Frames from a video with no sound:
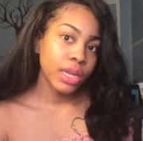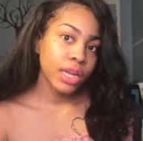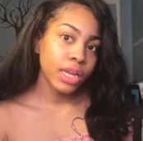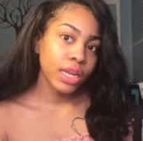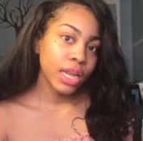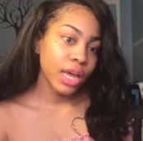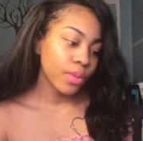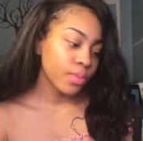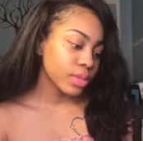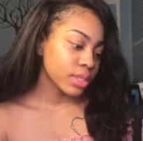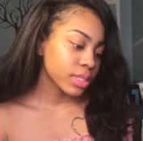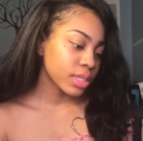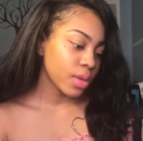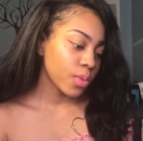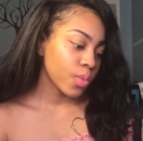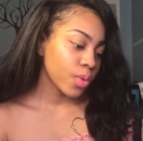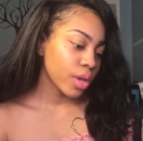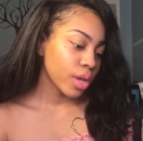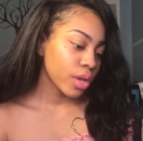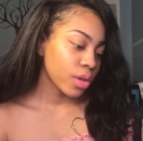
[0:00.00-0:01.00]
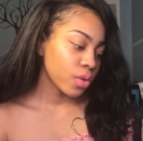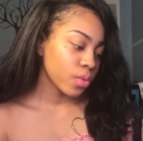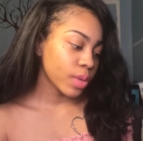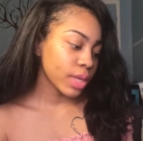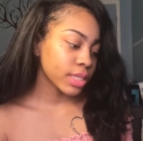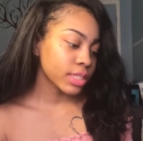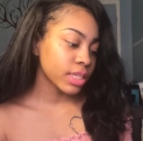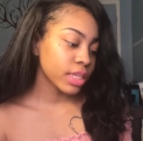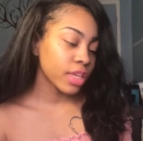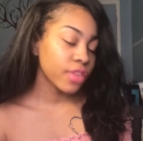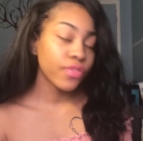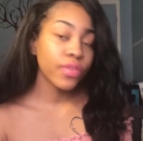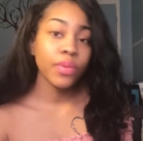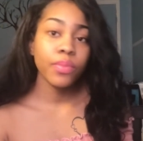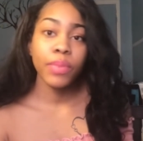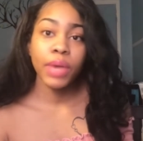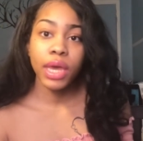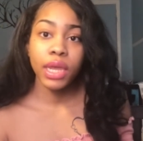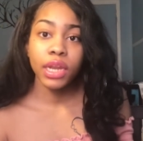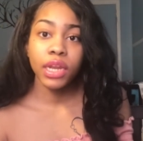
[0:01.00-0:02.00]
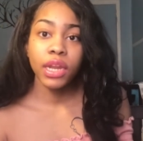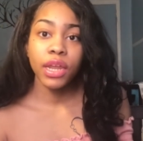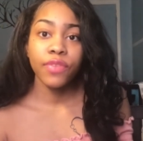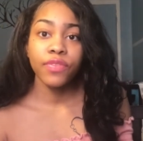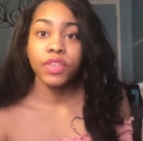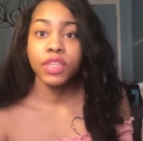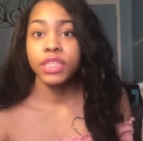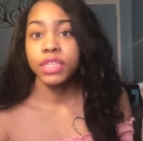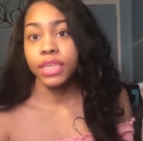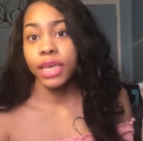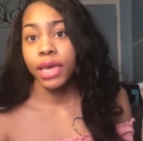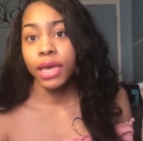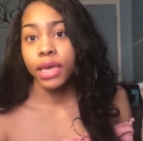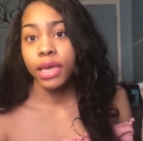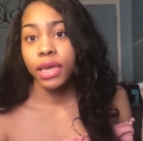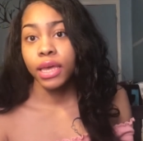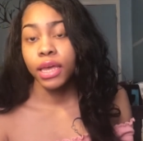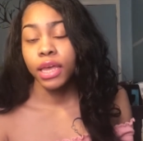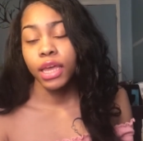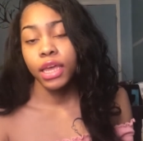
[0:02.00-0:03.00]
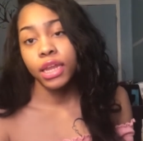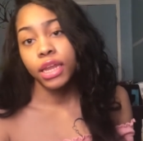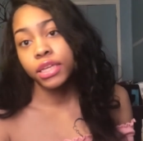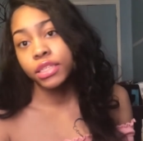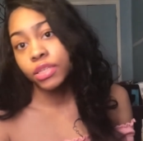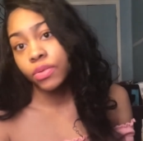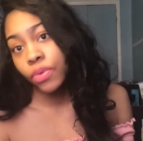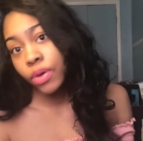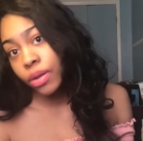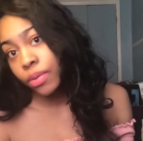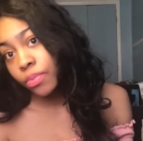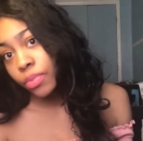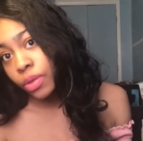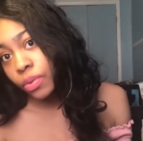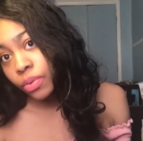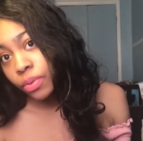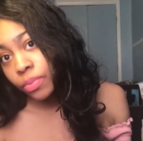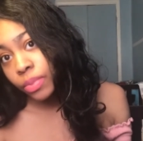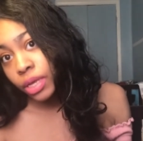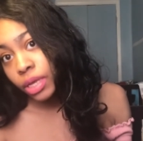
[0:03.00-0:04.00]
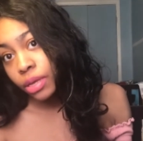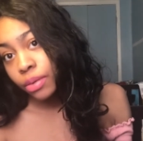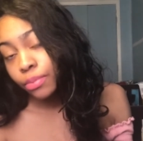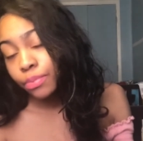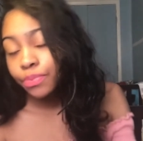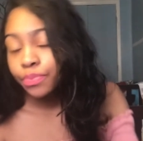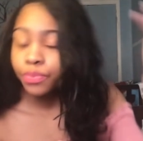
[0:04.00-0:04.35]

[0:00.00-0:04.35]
in love with someone who isn't even man enough to say he doesn't want to be with me.